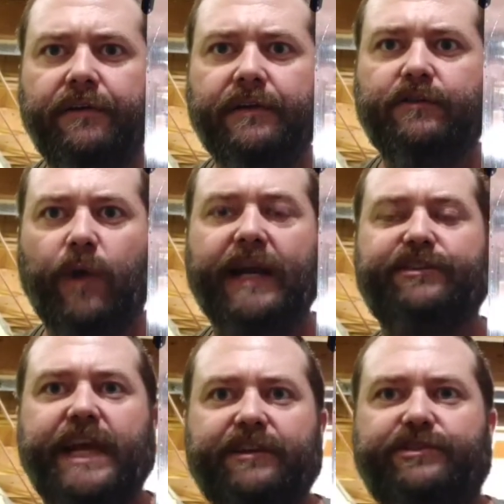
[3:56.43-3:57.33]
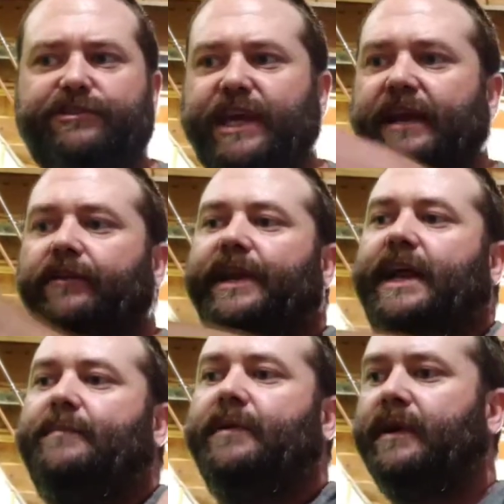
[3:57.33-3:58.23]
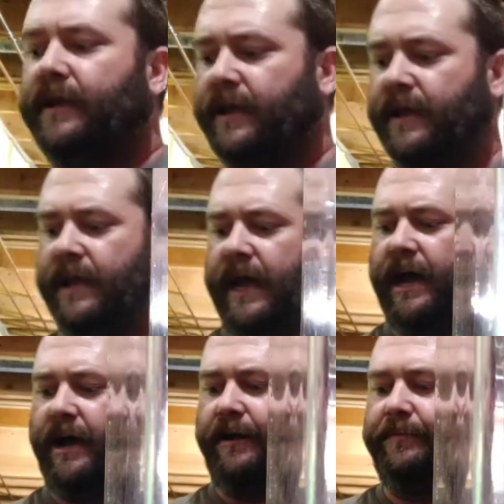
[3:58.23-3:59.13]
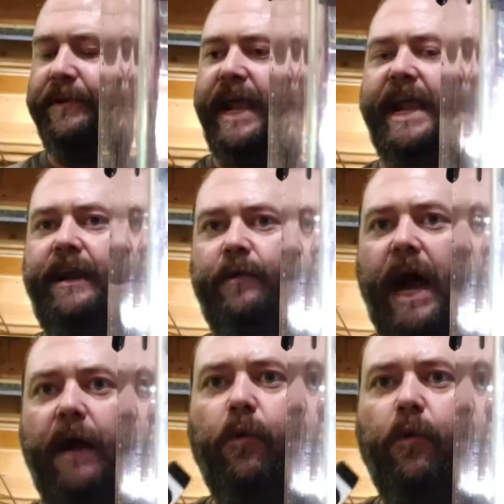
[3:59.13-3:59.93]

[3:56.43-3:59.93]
That's why I changed the channel name. And I